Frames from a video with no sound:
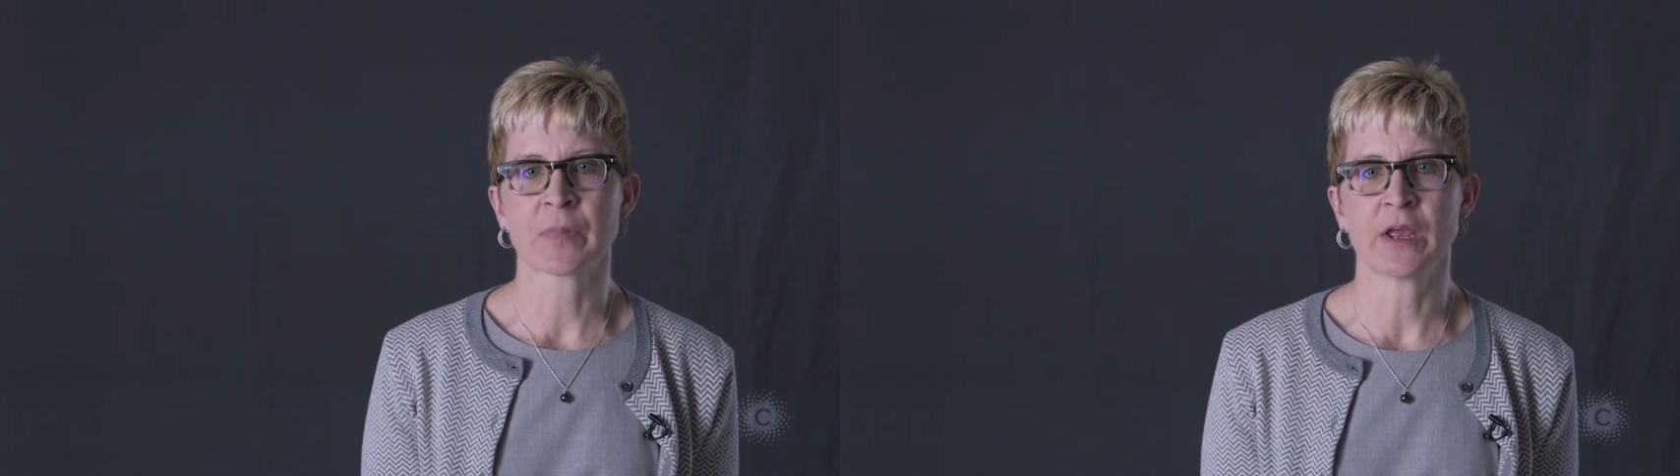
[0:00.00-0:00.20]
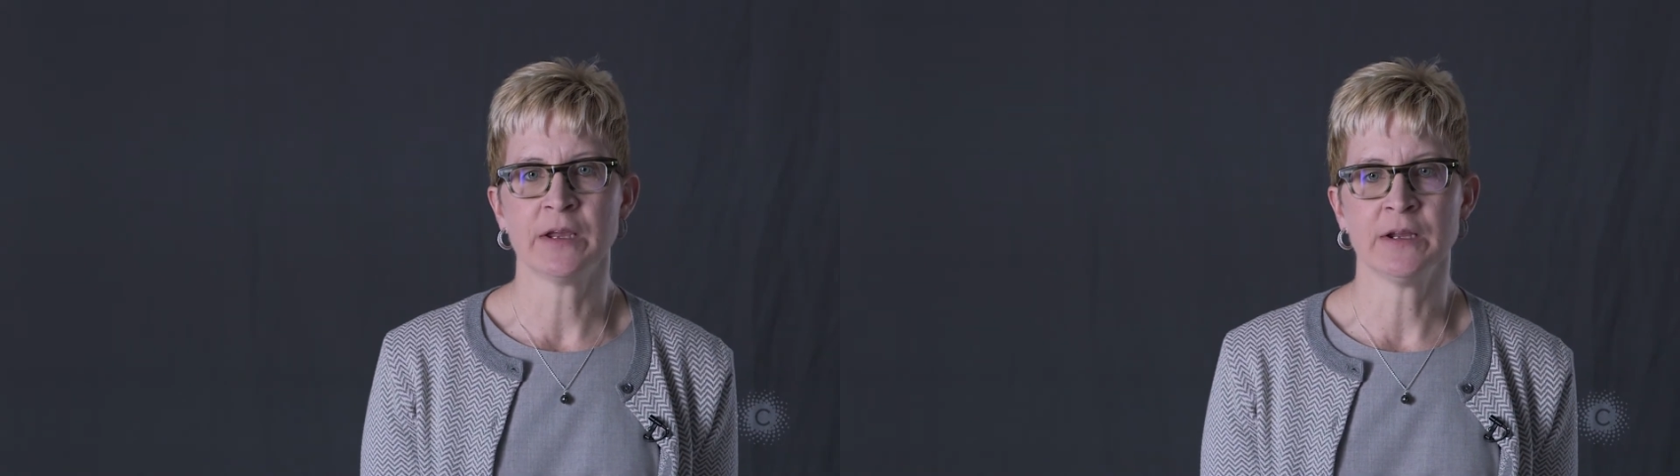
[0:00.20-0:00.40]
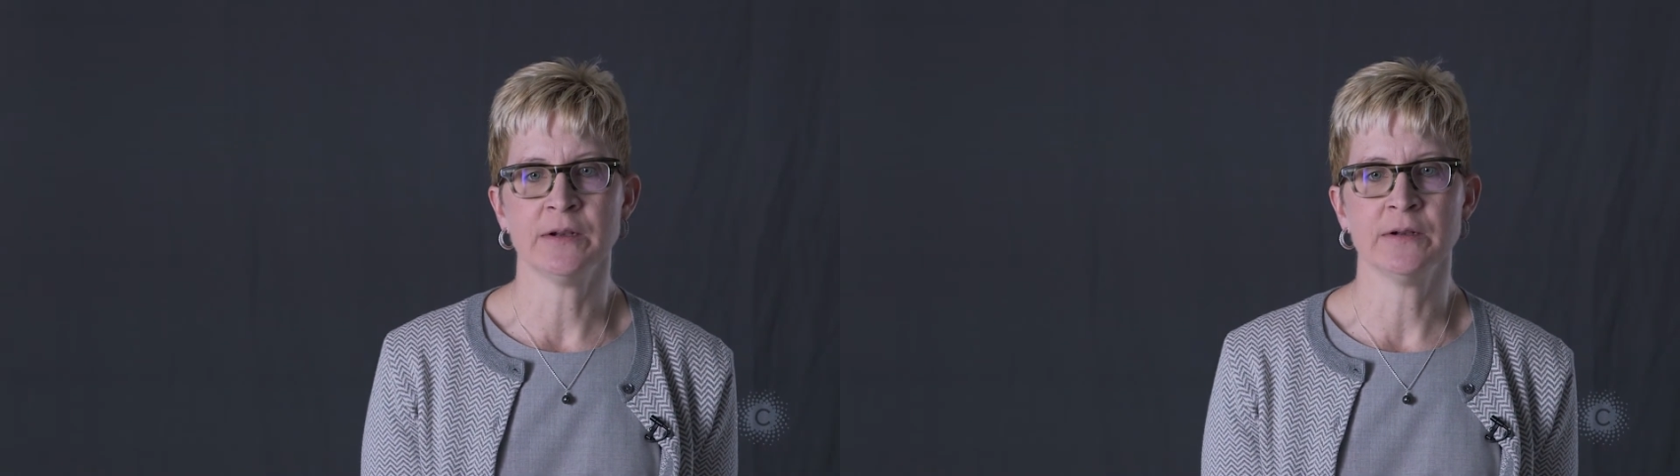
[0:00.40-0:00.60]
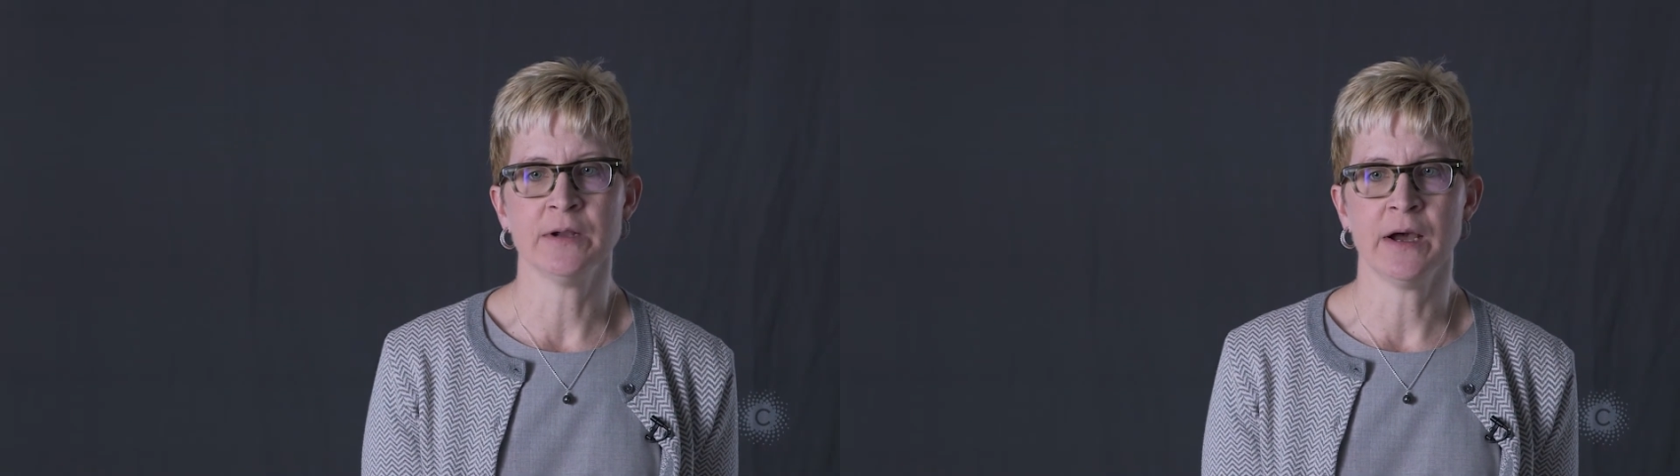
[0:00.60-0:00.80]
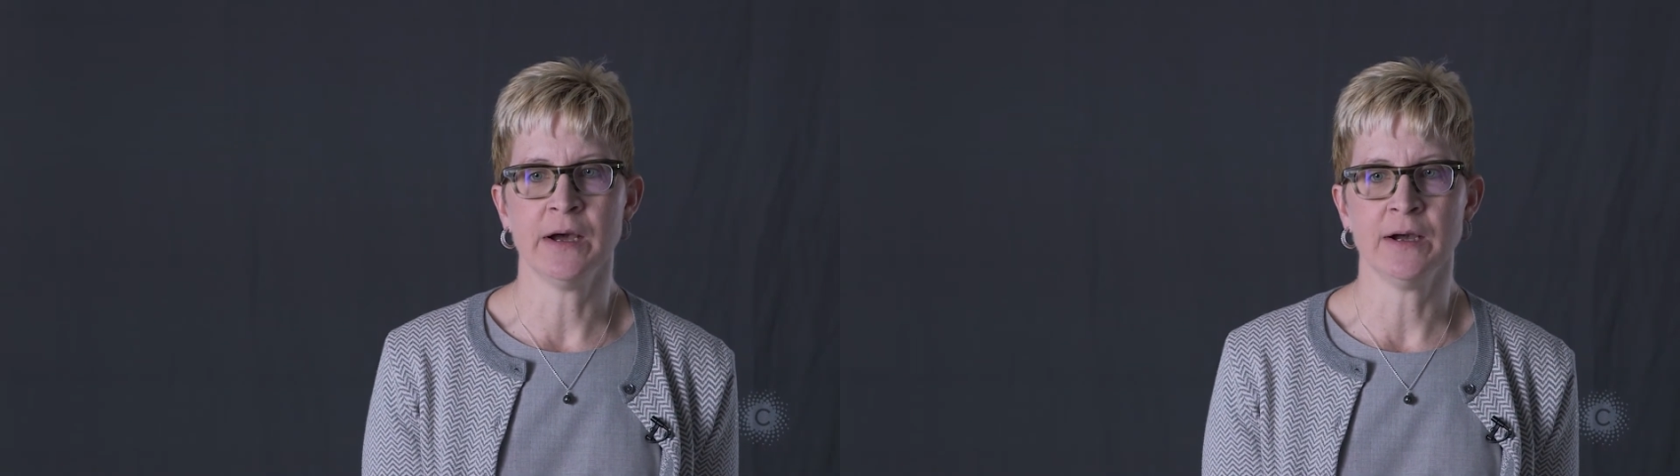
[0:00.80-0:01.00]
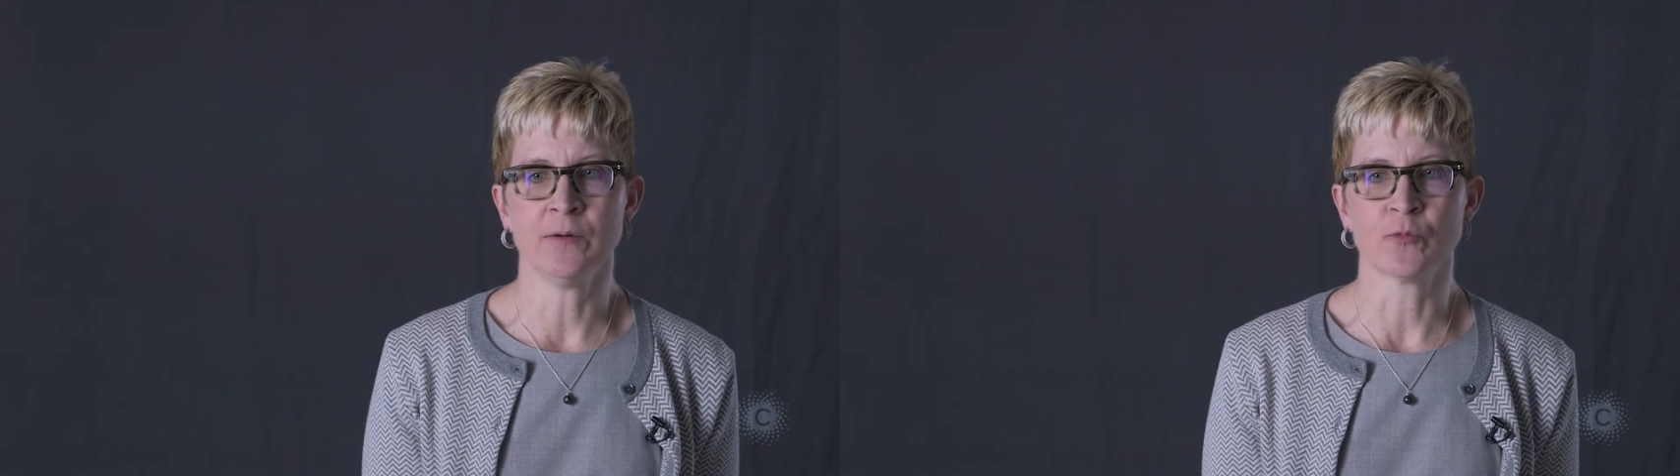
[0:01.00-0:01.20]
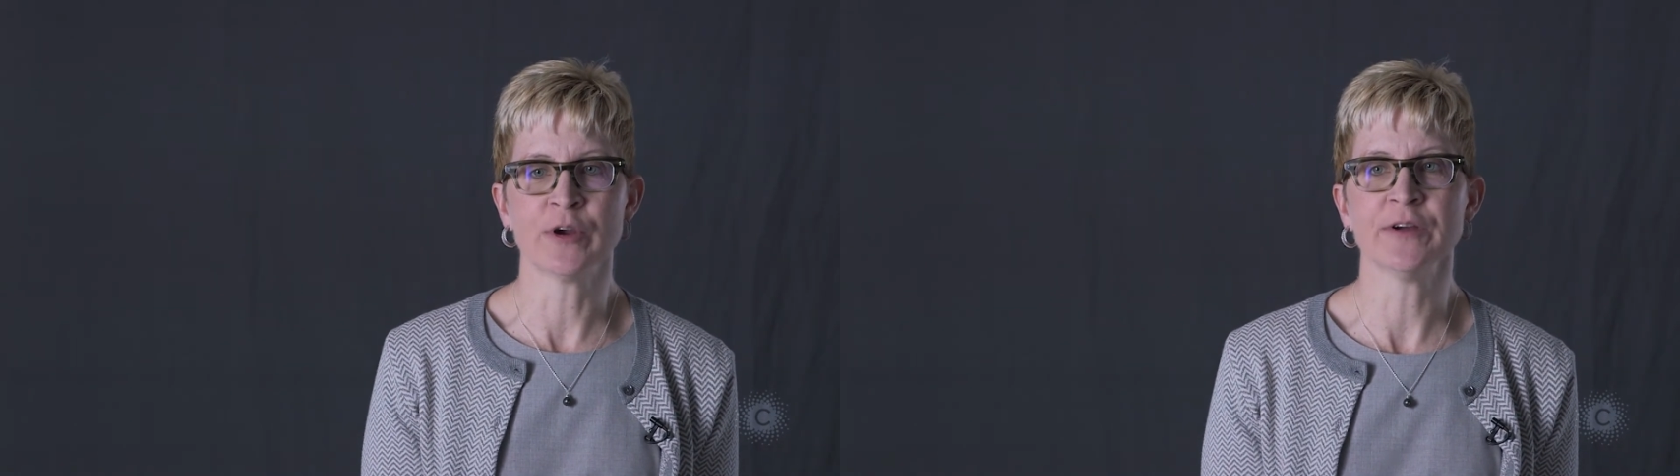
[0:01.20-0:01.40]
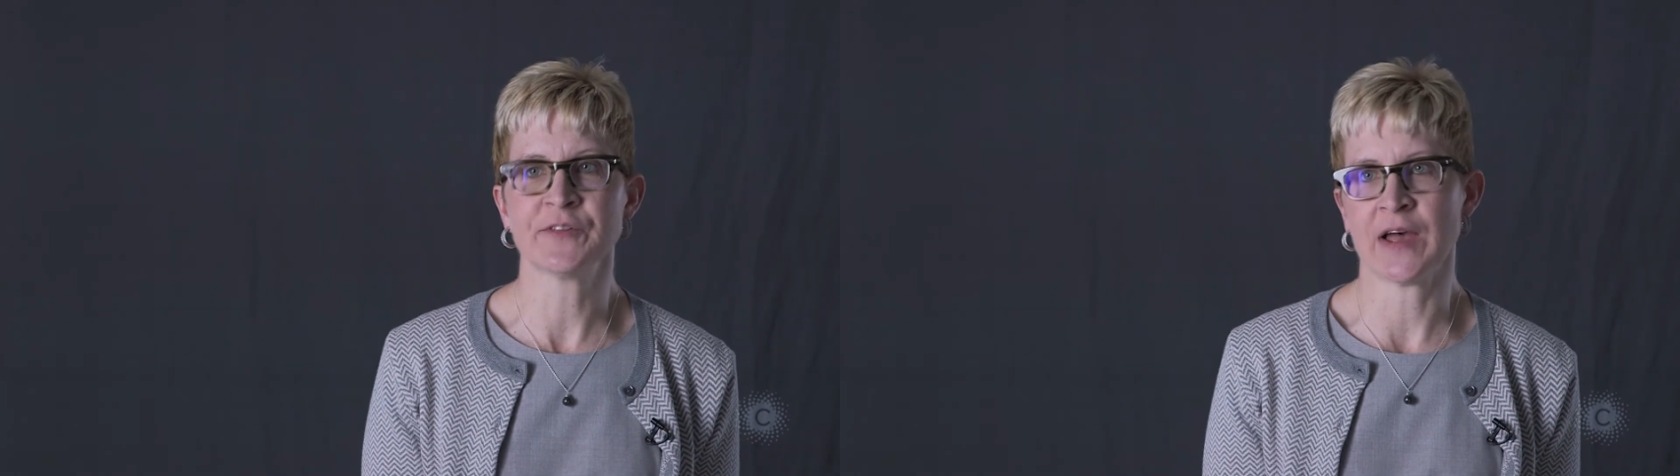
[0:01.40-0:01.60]
in um,
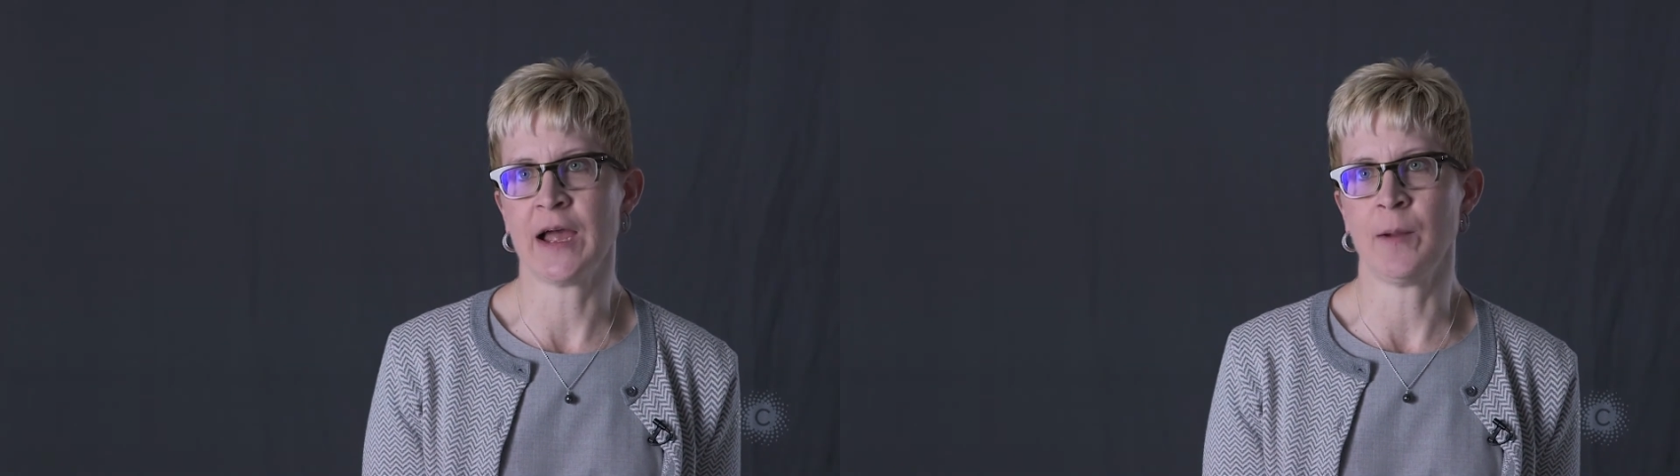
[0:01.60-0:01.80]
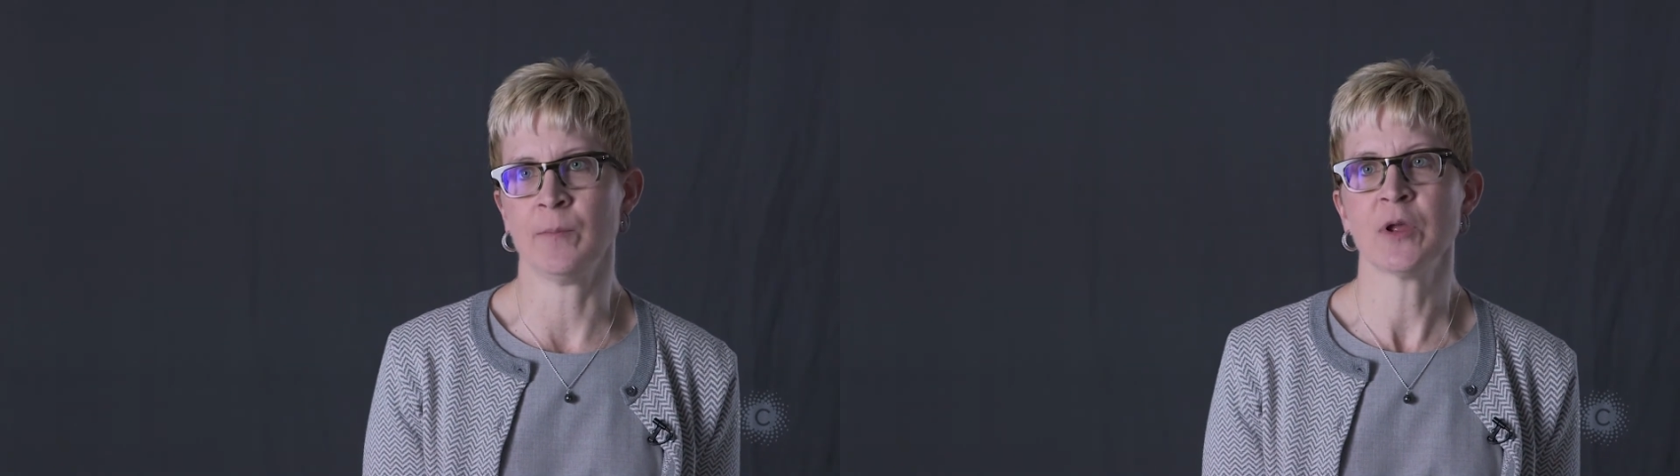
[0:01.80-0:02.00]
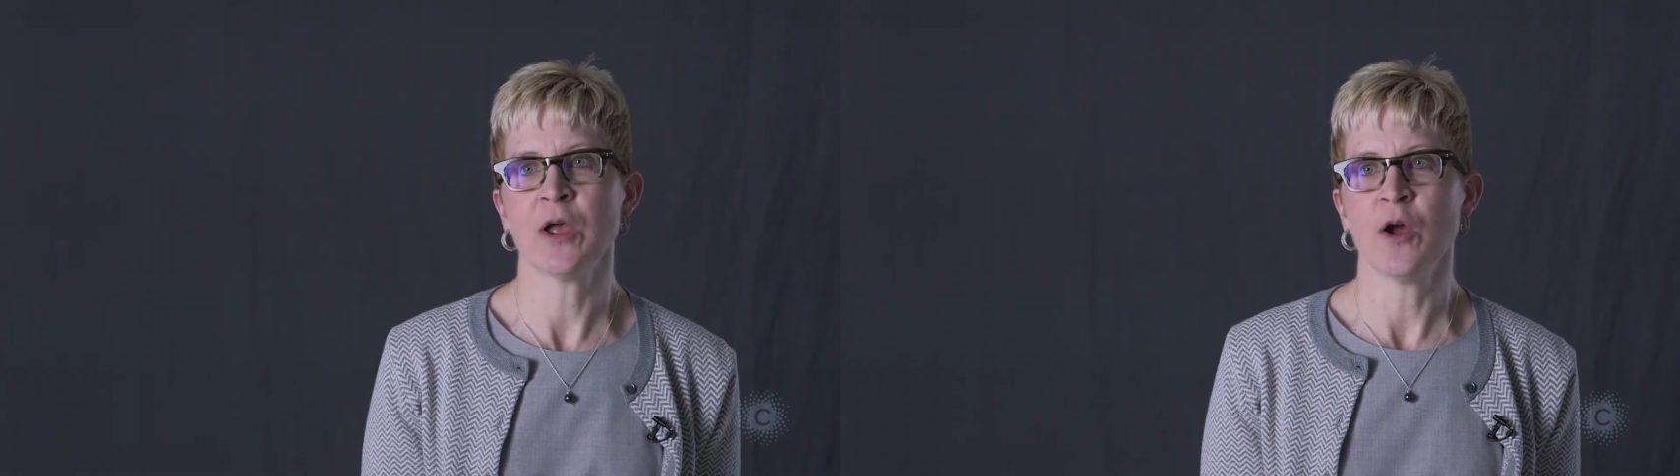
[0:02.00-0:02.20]
real time